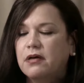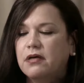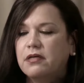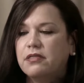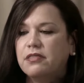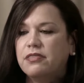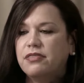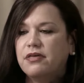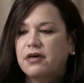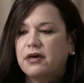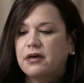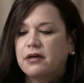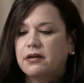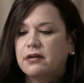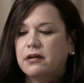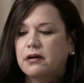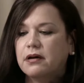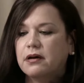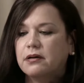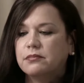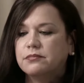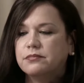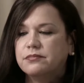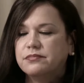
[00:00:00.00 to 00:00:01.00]

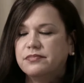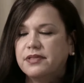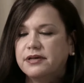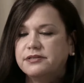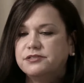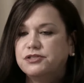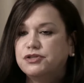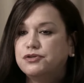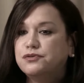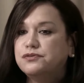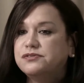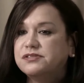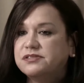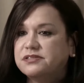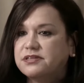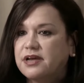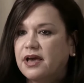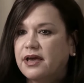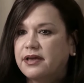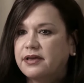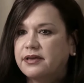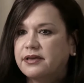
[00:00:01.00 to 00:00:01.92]
then they do stay